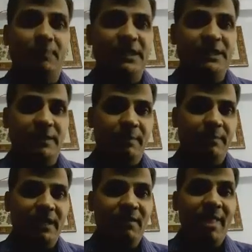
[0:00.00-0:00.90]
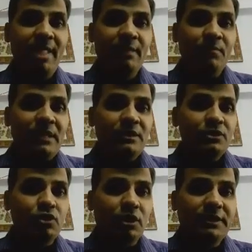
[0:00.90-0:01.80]
Please remember.
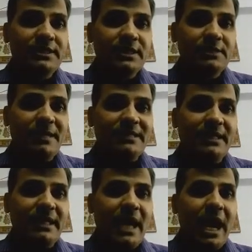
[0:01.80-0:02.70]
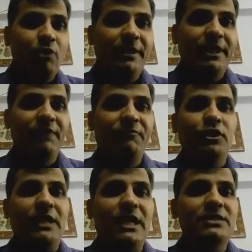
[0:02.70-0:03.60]
So this is basically how many
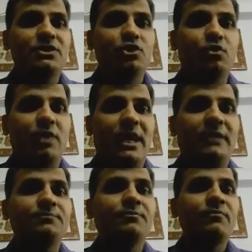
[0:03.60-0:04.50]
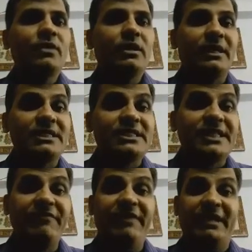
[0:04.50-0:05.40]
photons you are
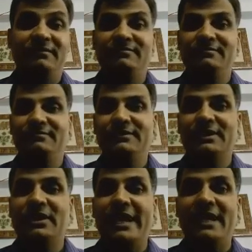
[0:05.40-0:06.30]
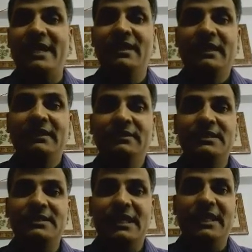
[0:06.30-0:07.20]
receiving. Okay. This
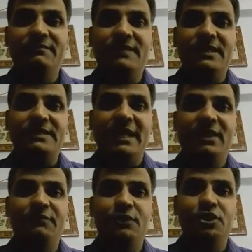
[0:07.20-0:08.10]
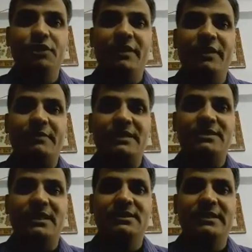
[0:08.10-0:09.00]
on left hand side, if you see where cursor
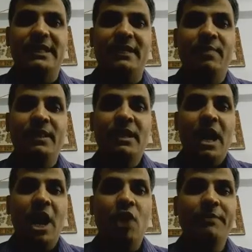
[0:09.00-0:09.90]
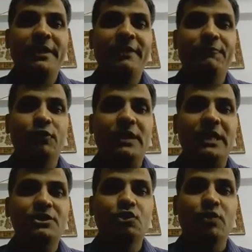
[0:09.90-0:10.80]
is there, how many photons
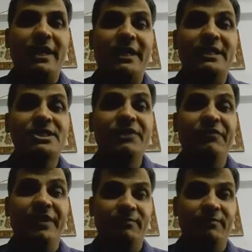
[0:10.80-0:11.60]
you are receiving.